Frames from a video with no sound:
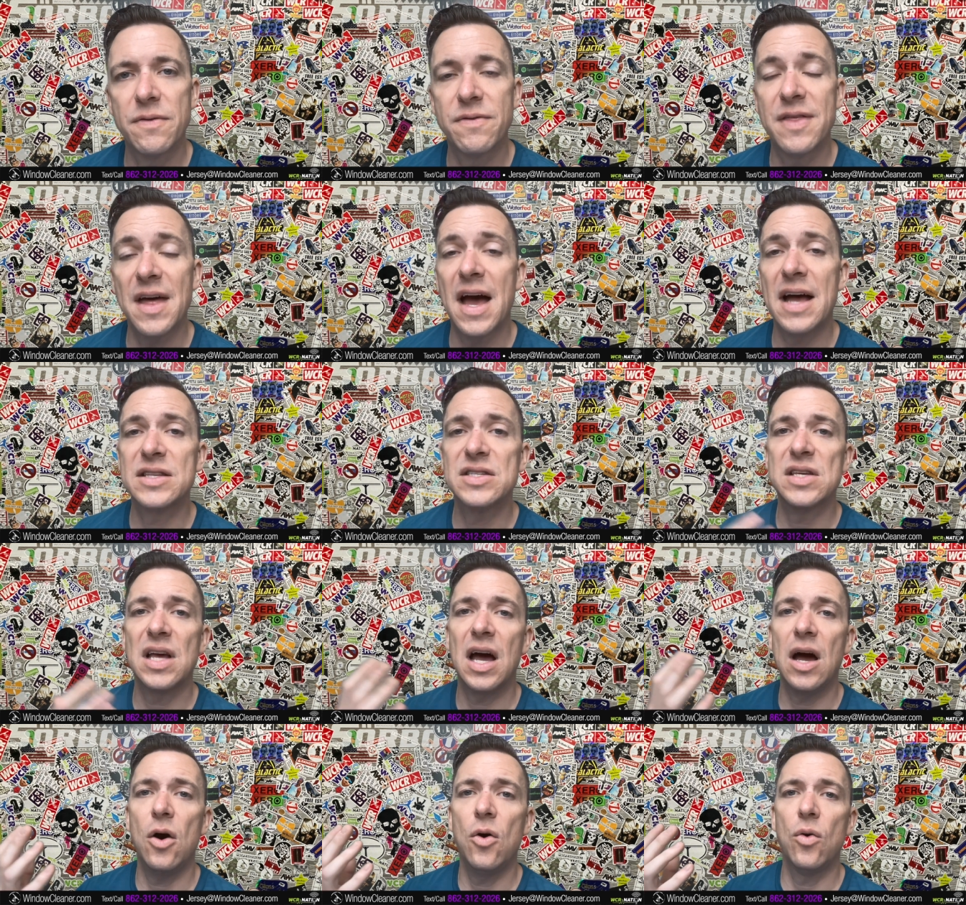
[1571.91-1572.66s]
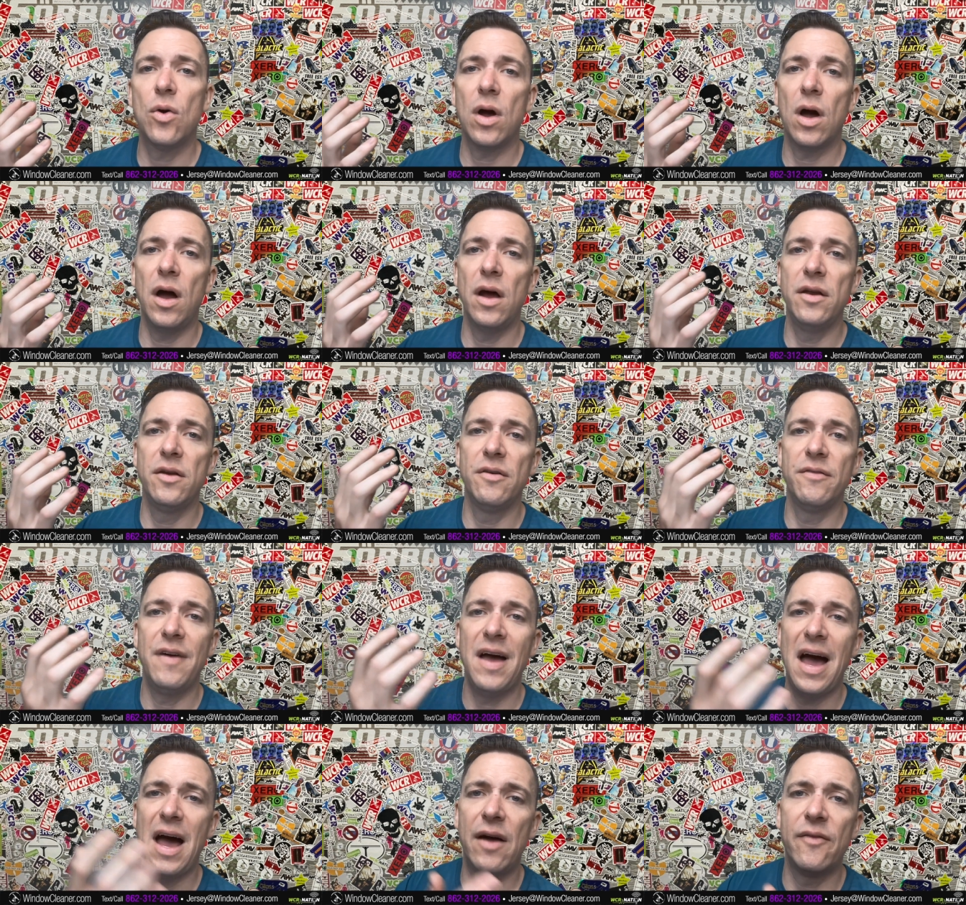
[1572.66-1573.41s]
That's how kind
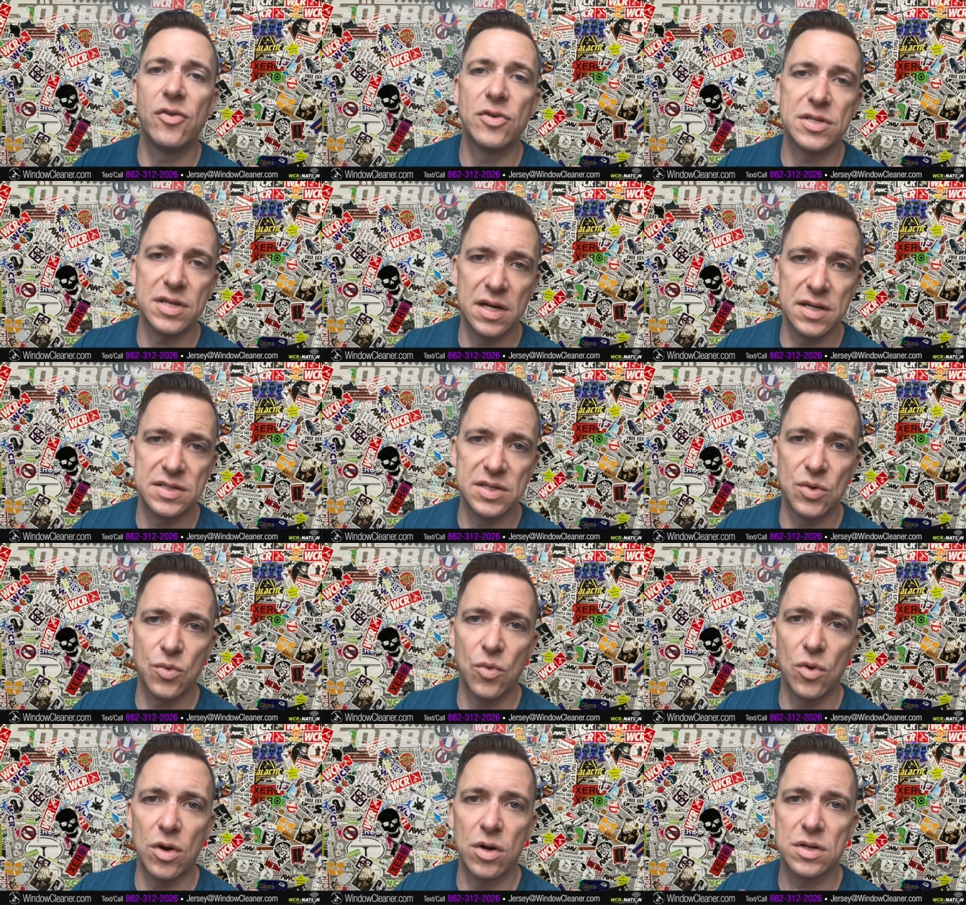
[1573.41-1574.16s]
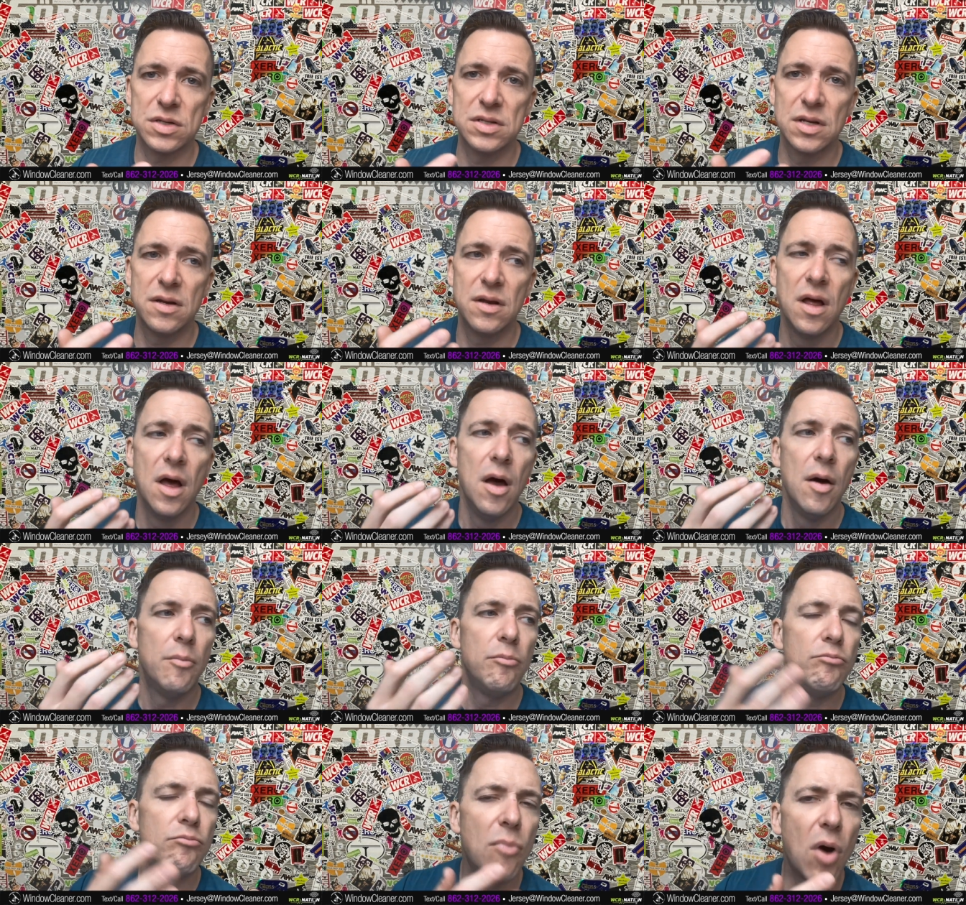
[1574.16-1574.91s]
of advertising works and
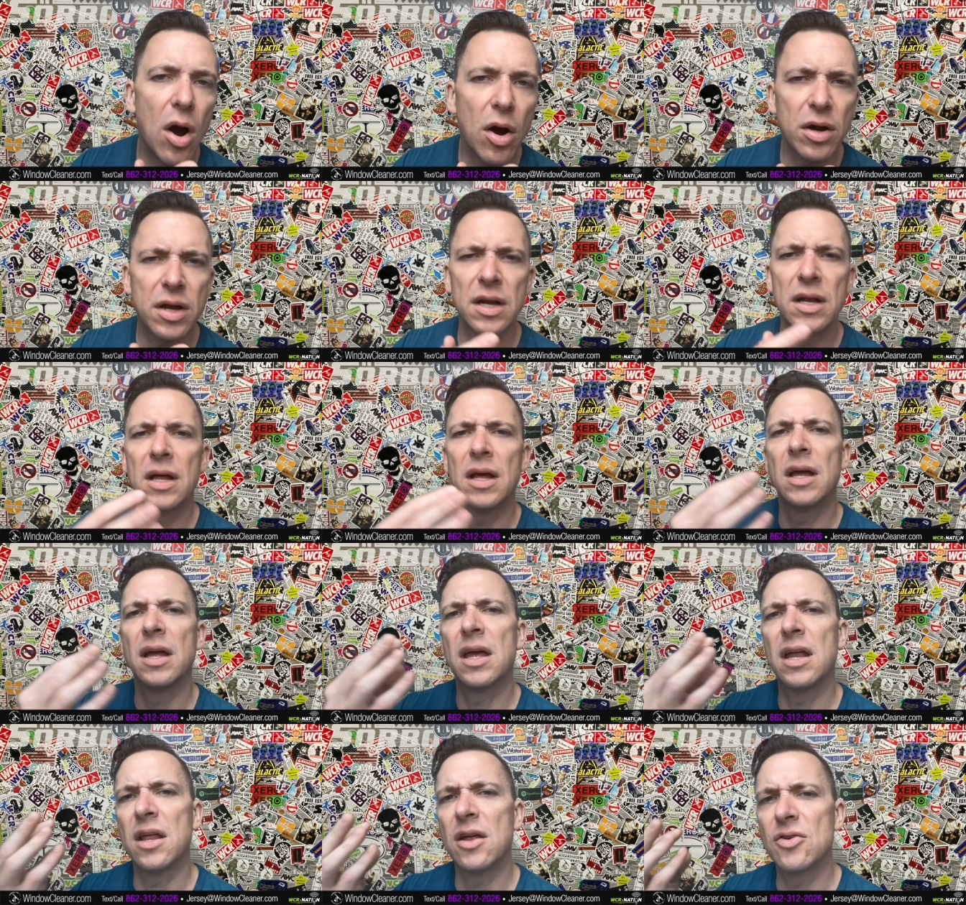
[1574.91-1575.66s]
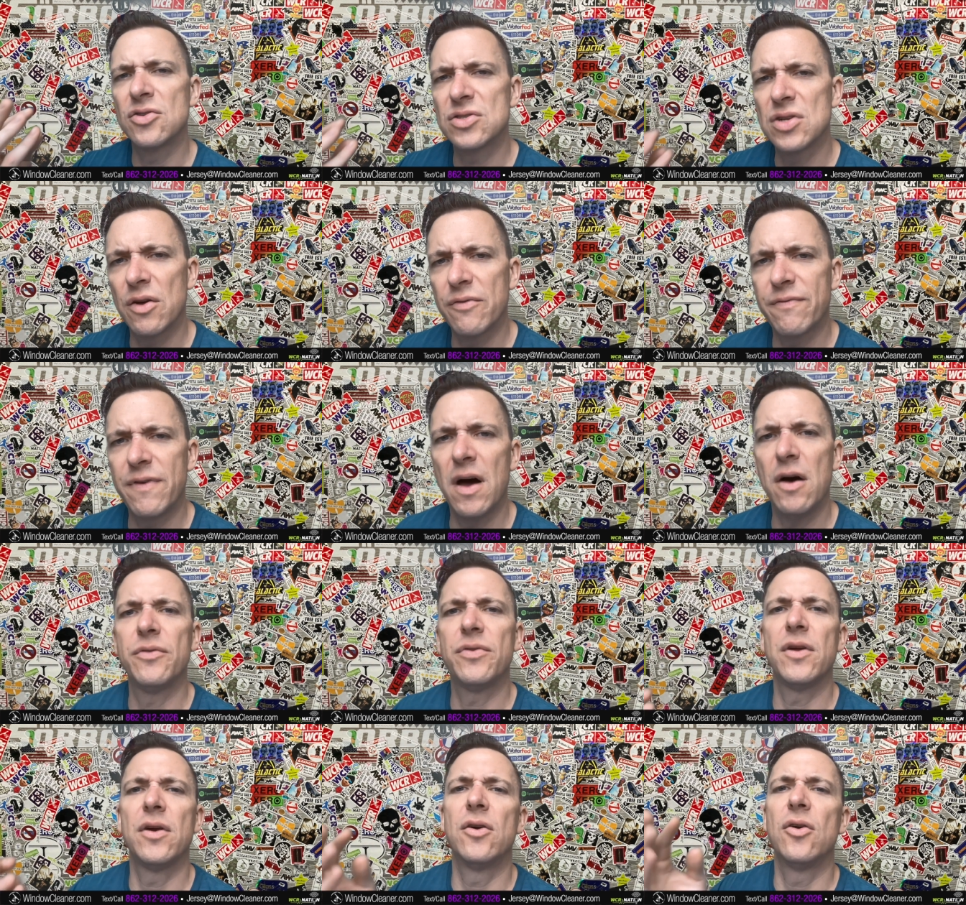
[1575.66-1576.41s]
marketing and getting yourself
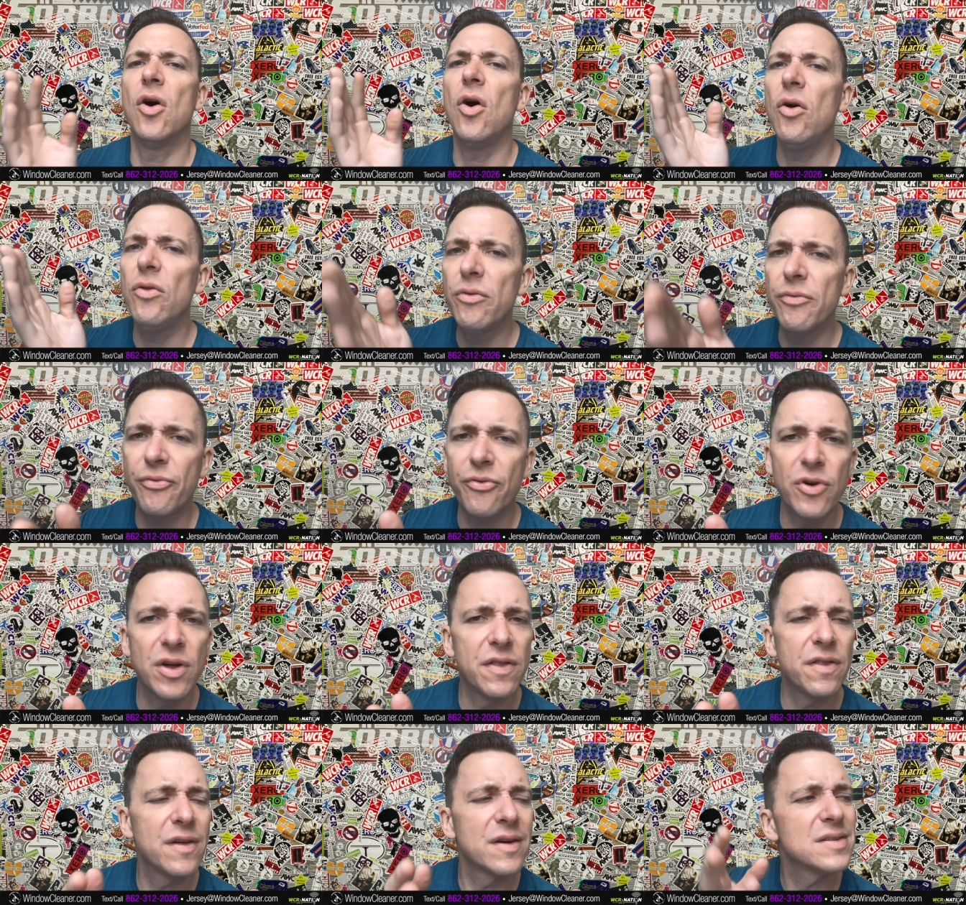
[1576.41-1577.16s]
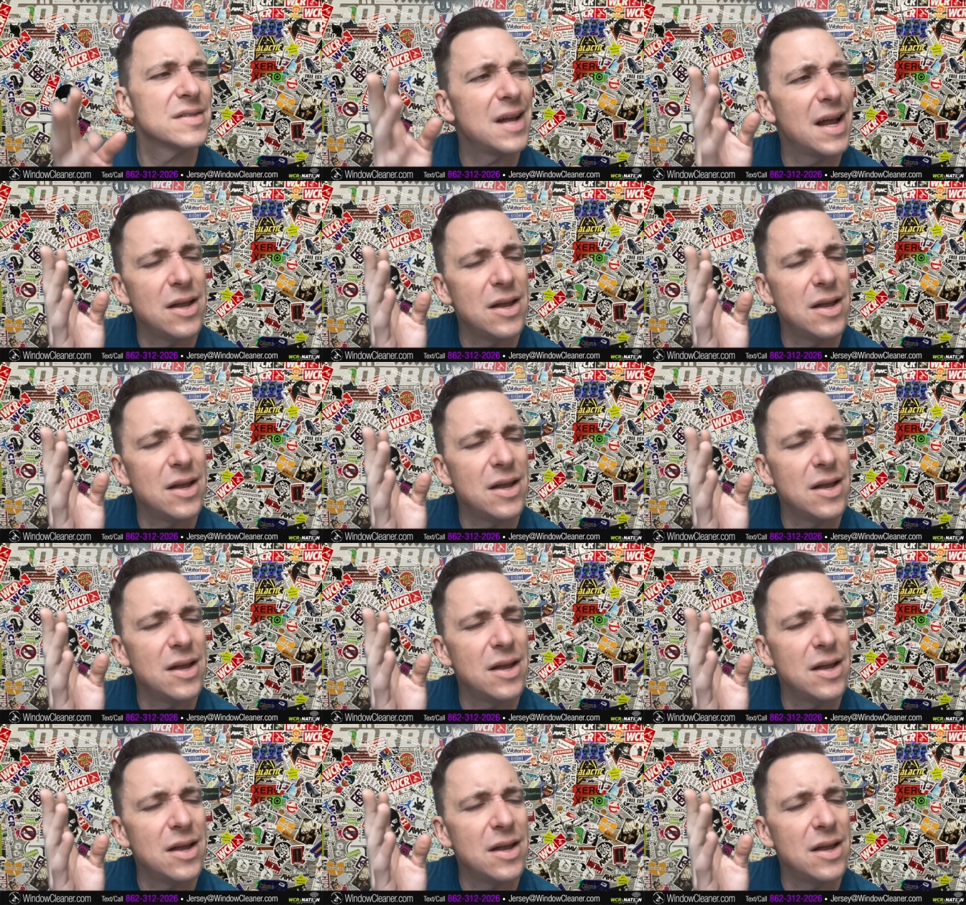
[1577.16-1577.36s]
out there and all the free things.